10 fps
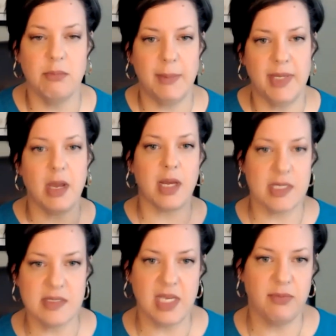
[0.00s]
maybe not
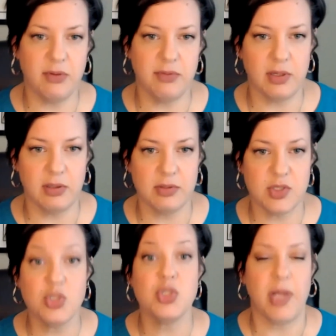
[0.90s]
as safe of a
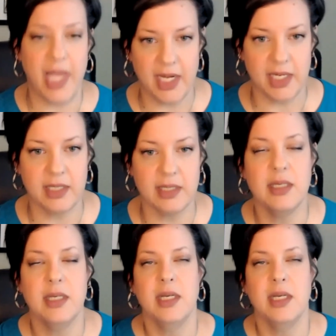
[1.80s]
surgical candidate,